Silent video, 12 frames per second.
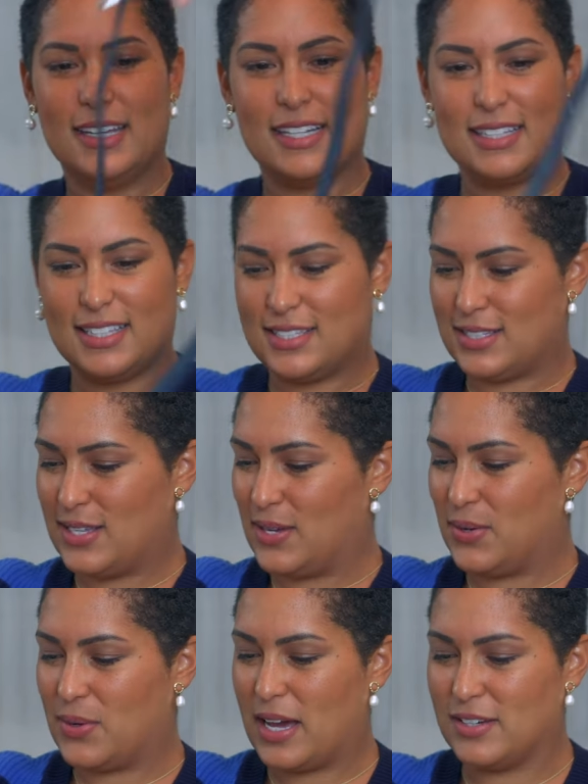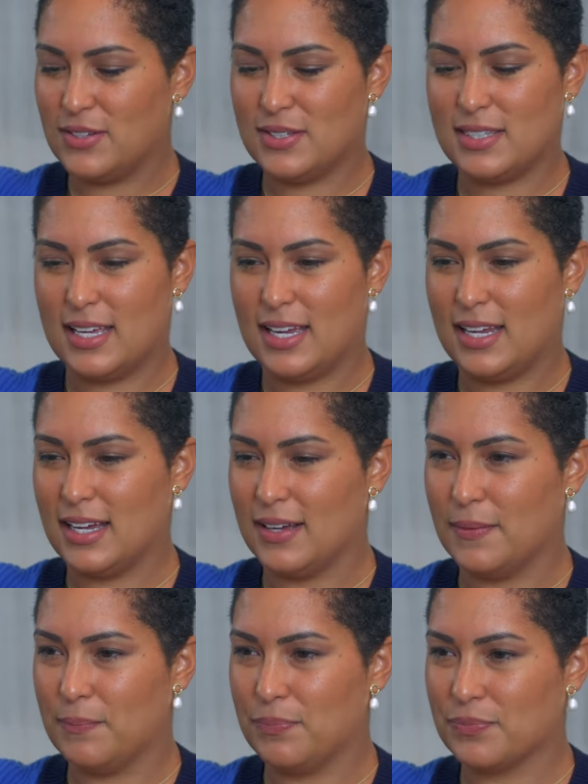It's so, how do you say,
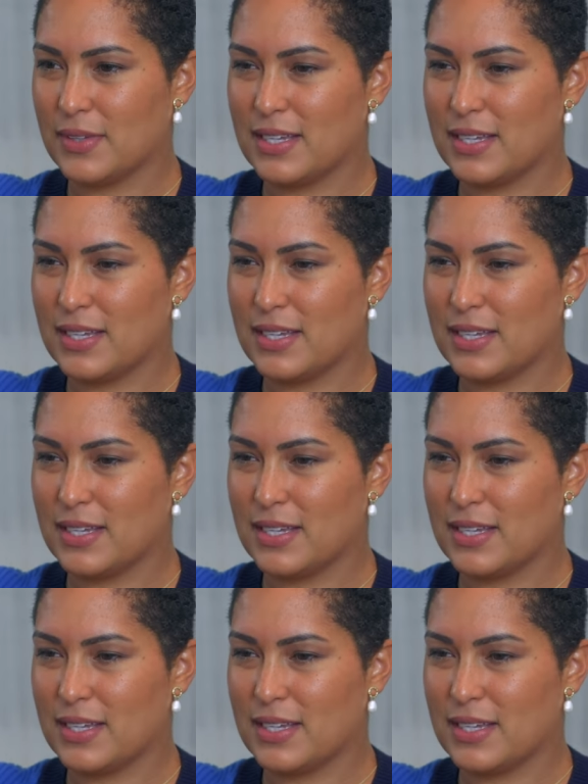um,